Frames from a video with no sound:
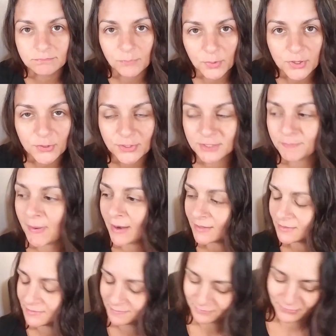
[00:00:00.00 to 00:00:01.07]
What do you
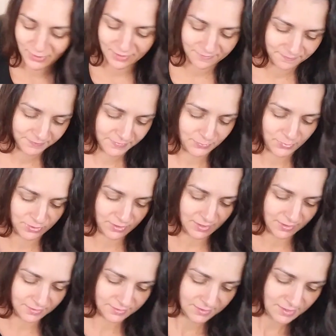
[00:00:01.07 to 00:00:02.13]
expect, right? With
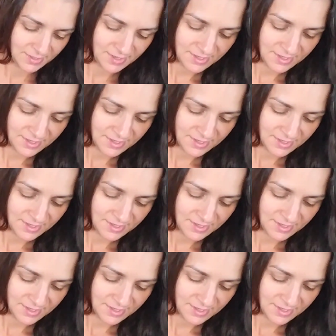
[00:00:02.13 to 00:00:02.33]
kids.